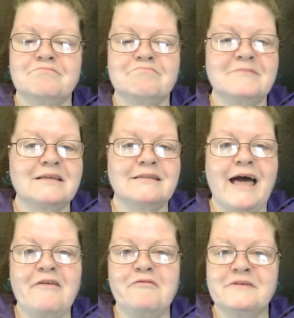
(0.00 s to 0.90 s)

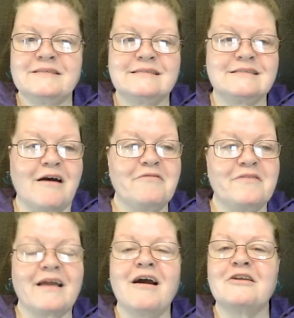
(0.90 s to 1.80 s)
life stuff
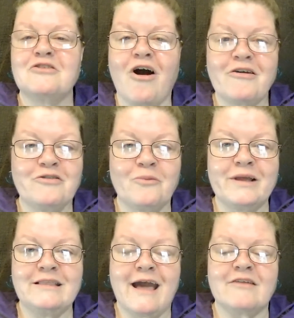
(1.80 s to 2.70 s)
that kind of knocked the
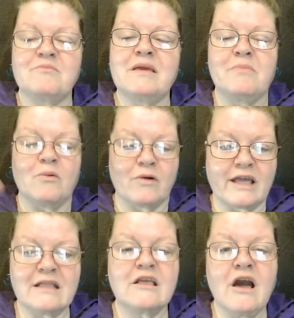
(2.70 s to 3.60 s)
wind out of me, but we're
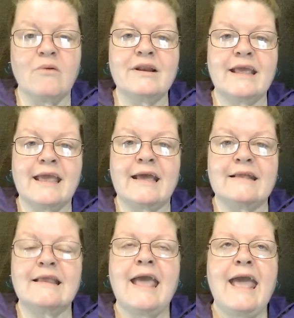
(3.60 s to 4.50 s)
getting going
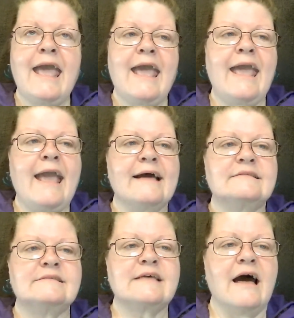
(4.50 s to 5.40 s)
again.
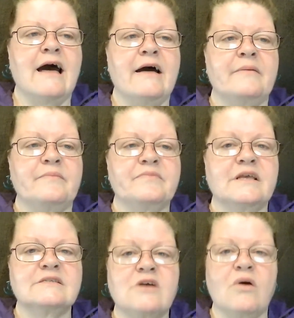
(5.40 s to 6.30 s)
And
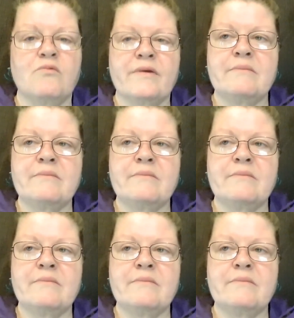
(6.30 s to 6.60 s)
so read my